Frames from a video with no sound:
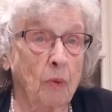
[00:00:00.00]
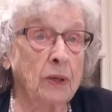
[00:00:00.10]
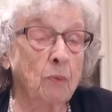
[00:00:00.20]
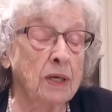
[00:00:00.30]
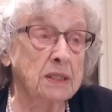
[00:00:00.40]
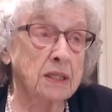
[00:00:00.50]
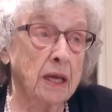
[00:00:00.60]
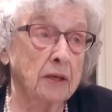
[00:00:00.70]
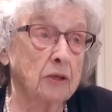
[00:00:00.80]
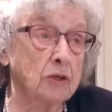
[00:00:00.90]
We once
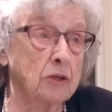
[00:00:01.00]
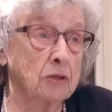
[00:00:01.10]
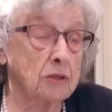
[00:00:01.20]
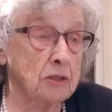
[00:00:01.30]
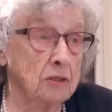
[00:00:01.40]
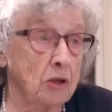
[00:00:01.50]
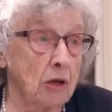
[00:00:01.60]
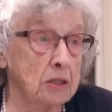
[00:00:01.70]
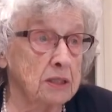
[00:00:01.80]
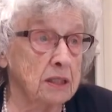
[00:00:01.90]
had a cook that
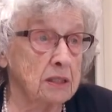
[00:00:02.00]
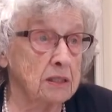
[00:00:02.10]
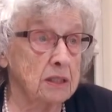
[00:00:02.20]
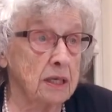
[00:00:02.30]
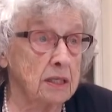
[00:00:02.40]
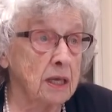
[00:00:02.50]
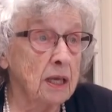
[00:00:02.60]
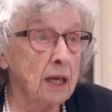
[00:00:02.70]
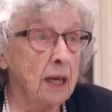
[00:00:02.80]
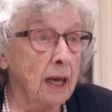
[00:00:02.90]
called in and said,
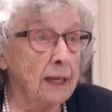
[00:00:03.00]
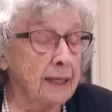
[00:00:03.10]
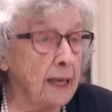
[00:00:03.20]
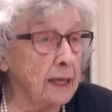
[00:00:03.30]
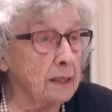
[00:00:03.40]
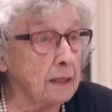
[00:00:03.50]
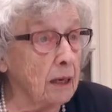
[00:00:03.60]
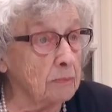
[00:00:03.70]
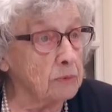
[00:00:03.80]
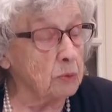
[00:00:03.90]
I can't
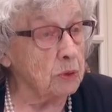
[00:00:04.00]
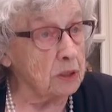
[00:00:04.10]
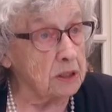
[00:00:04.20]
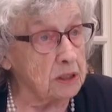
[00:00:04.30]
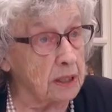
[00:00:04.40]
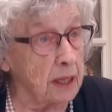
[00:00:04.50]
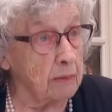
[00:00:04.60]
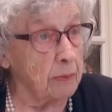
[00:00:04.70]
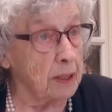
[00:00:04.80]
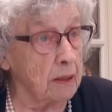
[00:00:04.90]
come to work
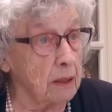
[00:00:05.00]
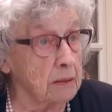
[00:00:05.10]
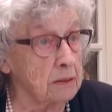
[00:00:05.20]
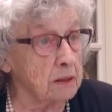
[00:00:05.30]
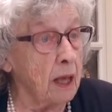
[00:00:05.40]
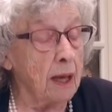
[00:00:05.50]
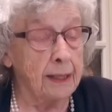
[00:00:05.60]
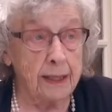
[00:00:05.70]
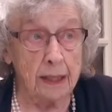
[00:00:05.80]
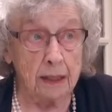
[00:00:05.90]
today because
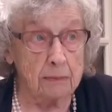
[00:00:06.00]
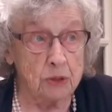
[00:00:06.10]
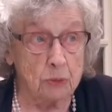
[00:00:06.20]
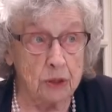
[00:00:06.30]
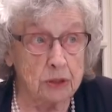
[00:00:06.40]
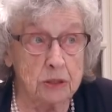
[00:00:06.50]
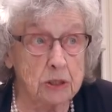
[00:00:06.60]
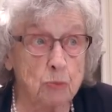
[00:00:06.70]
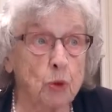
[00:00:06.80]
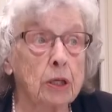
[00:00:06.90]
I can't come to work
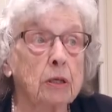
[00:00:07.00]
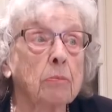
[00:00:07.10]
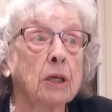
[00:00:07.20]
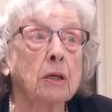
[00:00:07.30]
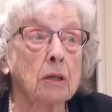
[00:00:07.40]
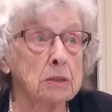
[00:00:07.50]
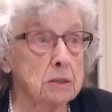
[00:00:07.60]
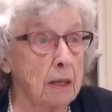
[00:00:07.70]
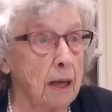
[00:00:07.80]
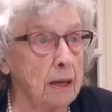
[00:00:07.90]
this morning
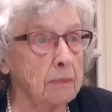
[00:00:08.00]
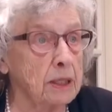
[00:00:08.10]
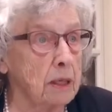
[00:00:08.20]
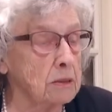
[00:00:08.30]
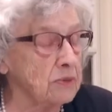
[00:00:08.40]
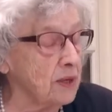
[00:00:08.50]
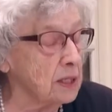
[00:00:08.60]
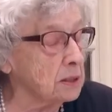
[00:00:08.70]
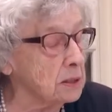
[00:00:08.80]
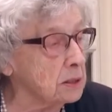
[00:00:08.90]
because I'm in Las
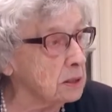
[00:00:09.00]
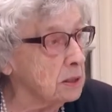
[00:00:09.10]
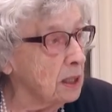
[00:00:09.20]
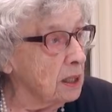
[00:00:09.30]
Vegas.